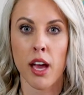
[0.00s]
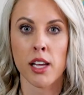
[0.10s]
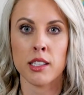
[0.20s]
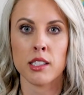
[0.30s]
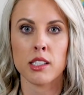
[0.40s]

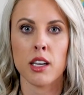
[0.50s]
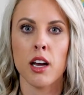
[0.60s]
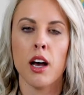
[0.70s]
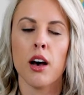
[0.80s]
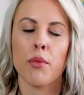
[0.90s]
ends
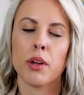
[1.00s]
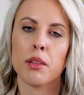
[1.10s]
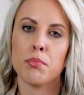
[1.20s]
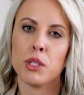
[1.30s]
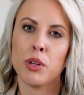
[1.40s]

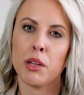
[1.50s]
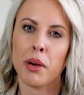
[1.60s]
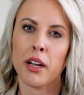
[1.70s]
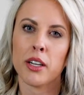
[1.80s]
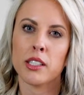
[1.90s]
between the
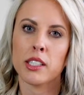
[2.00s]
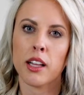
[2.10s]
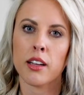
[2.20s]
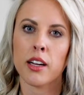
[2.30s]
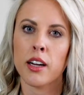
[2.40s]
buyer and
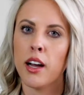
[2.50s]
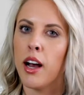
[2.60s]
seller.